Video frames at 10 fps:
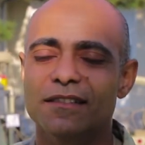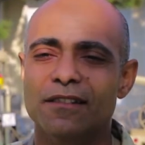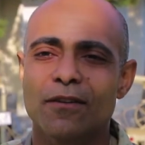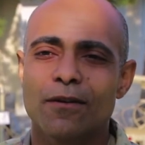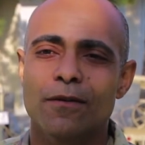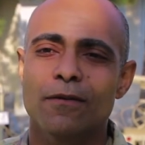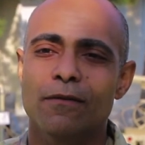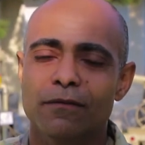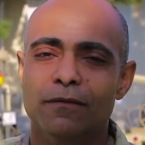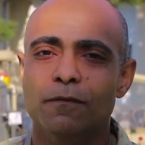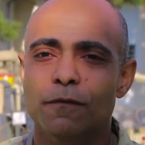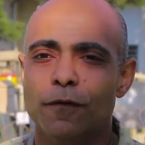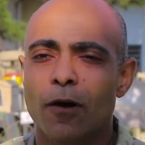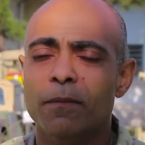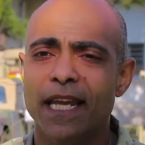So
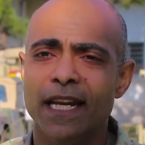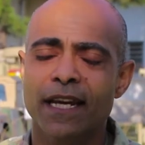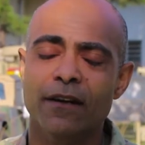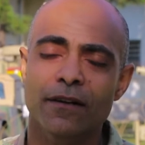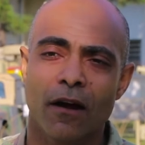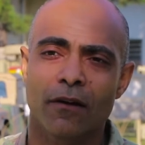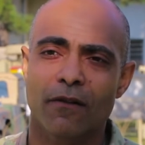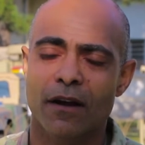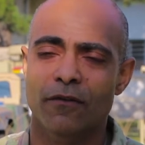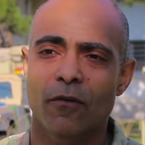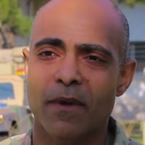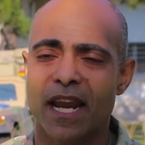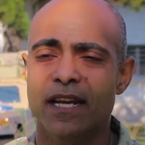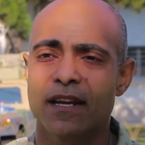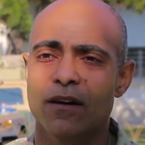from getting here on ground in
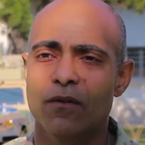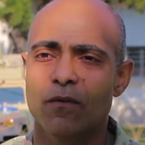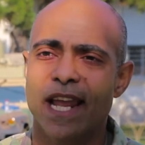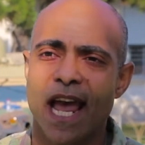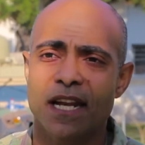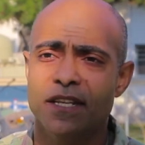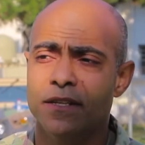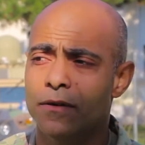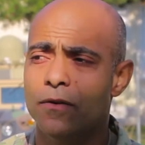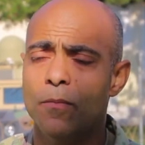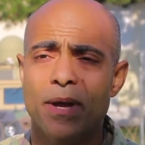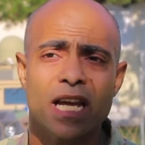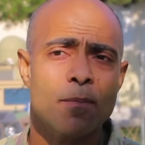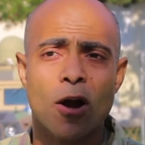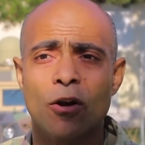Romania, we had to
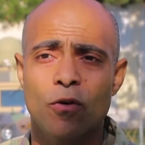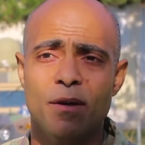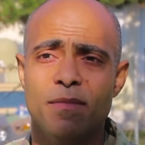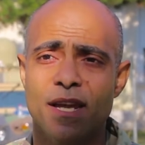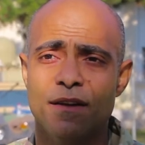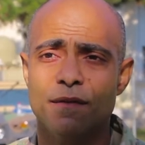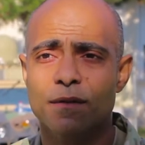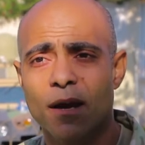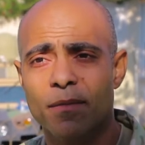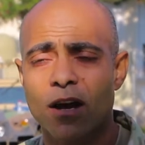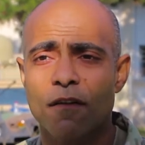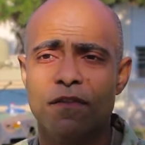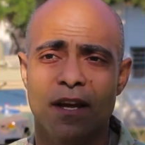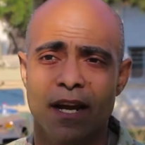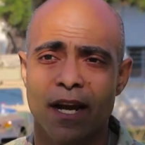pick up our equipment coming off
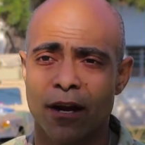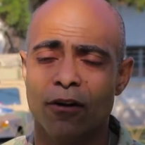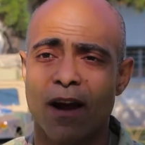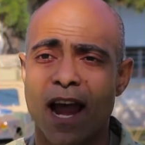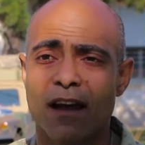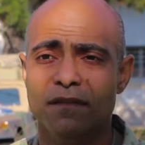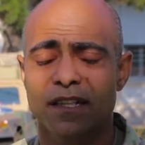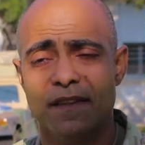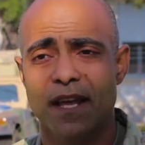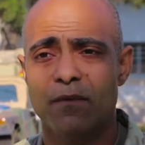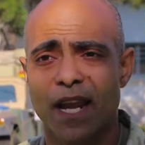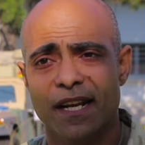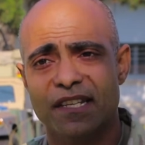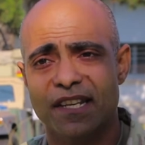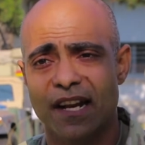the aircraft, and then we had
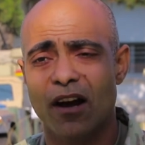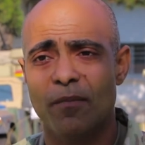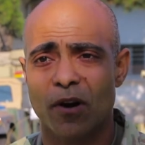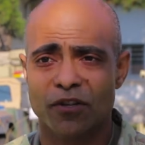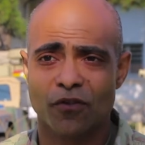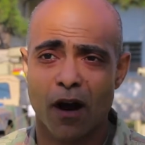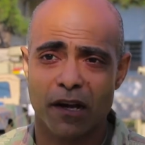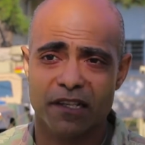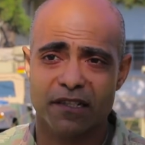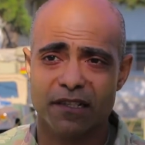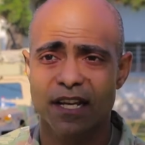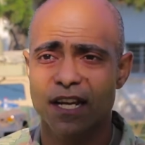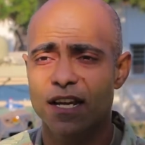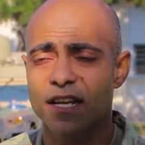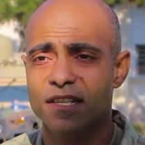to set up our trucks,
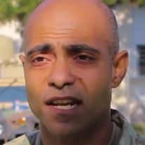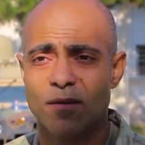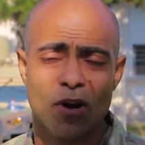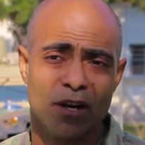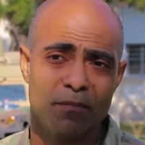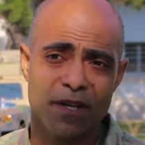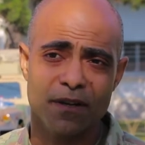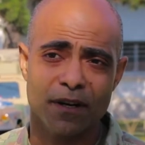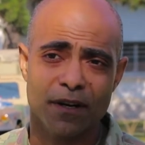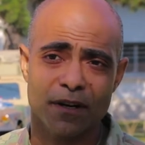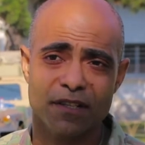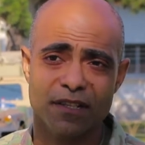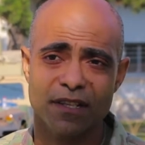set up our computers,